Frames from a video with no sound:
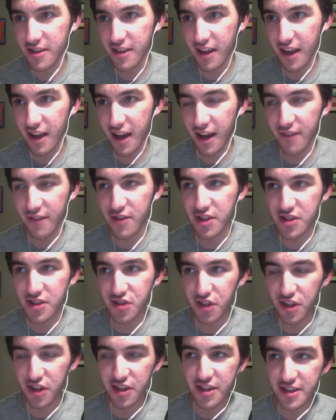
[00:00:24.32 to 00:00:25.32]

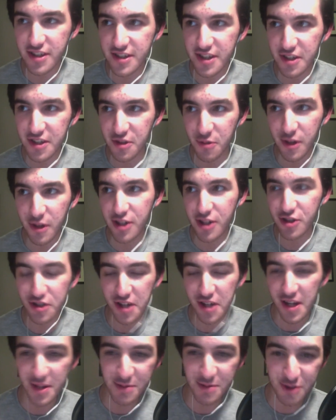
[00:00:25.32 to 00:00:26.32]
obviously a continuation
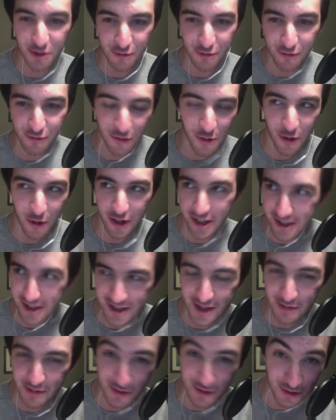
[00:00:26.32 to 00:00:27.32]
on episode 4, because
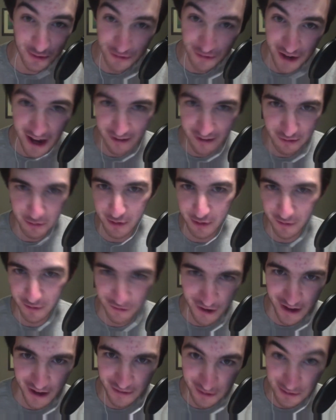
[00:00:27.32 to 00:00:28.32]
it's episode 5. I mean,
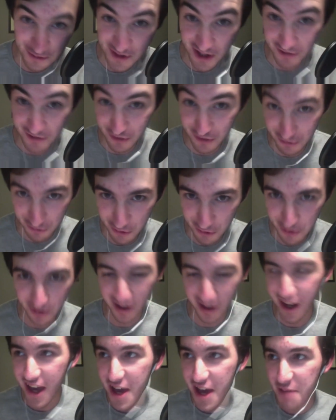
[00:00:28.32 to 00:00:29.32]
5 comes after
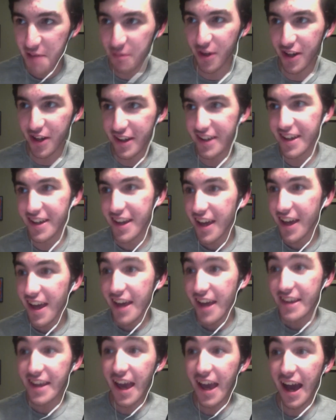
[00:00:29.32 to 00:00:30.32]
4. But,
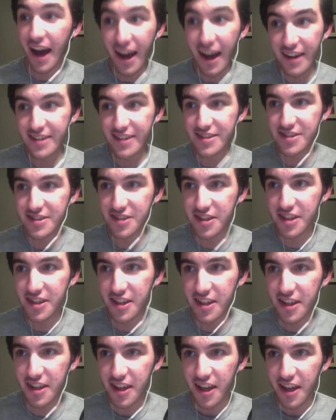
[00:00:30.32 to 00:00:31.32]
yeah,
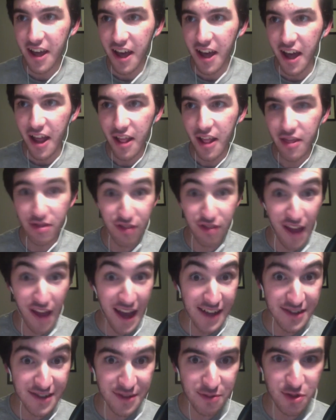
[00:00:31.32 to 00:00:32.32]
honestly,
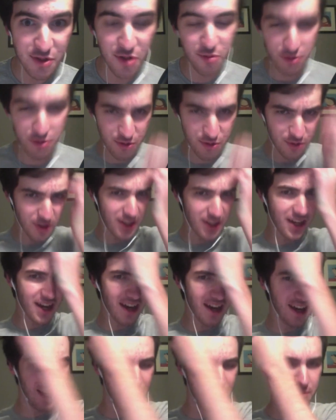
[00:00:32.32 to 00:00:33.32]
last episode was really
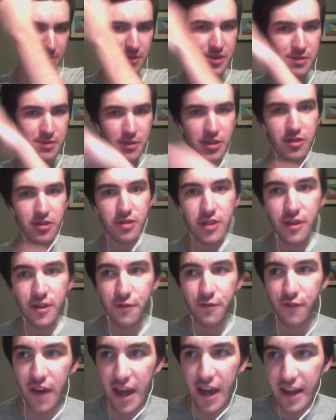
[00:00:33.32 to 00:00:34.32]
hype, especially the
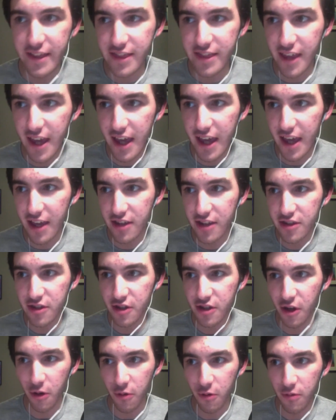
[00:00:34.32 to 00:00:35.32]
fact that, you
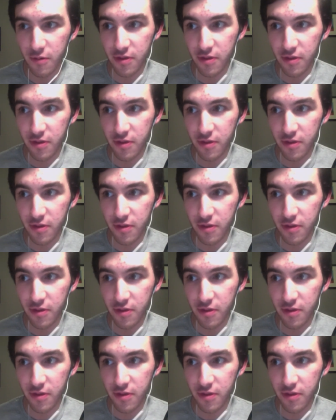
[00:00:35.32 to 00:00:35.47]
know,